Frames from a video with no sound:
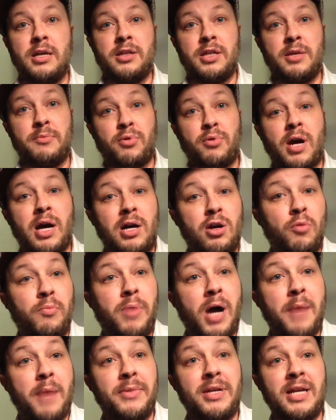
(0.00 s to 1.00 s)
that Barack
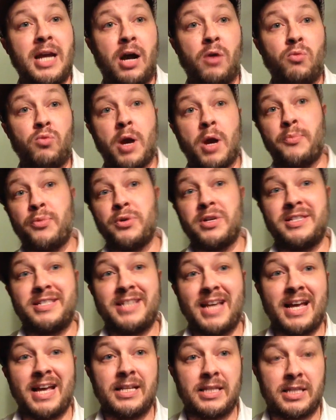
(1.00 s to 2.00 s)
Obama now
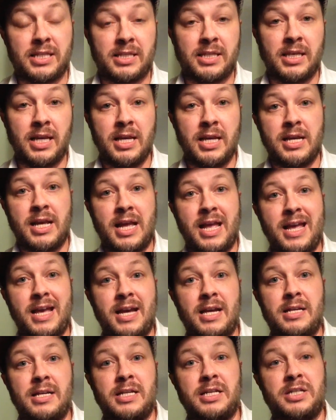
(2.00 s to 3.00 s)
represents
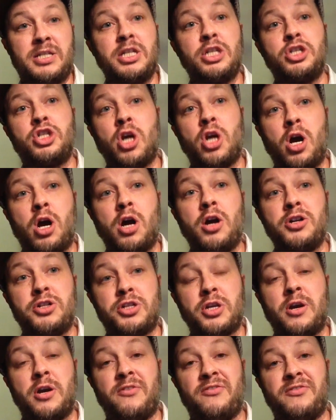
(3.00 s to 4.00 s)
and is in charge
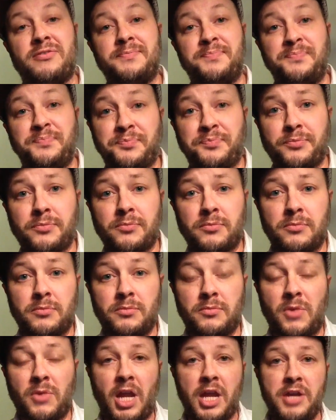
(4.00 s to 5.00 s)
of.
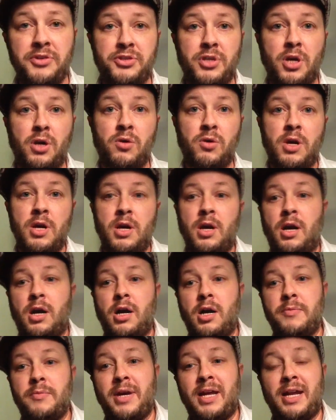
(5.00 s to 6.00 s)
And so,
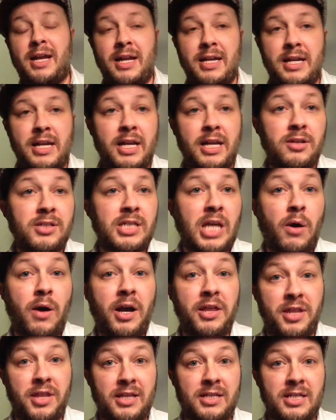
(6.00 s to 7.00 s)
and here's how
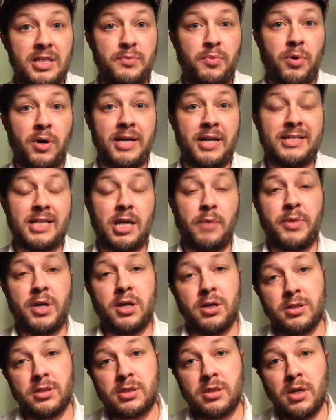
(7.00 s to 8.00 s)
I think this plays out,
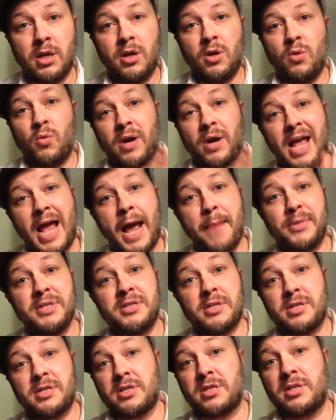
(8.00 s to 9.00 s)
because what
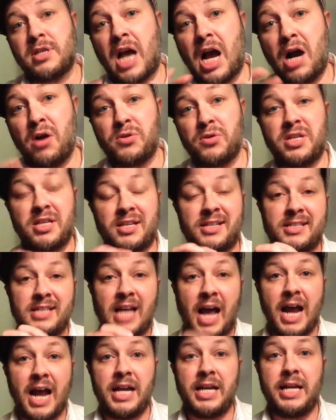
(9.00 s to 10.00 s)
happens is our
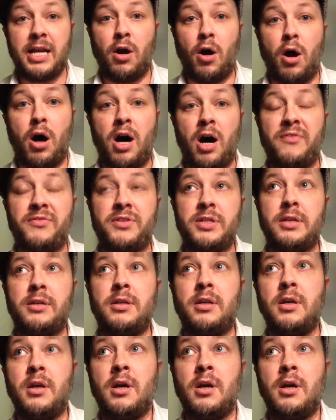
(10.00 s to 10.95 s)
society often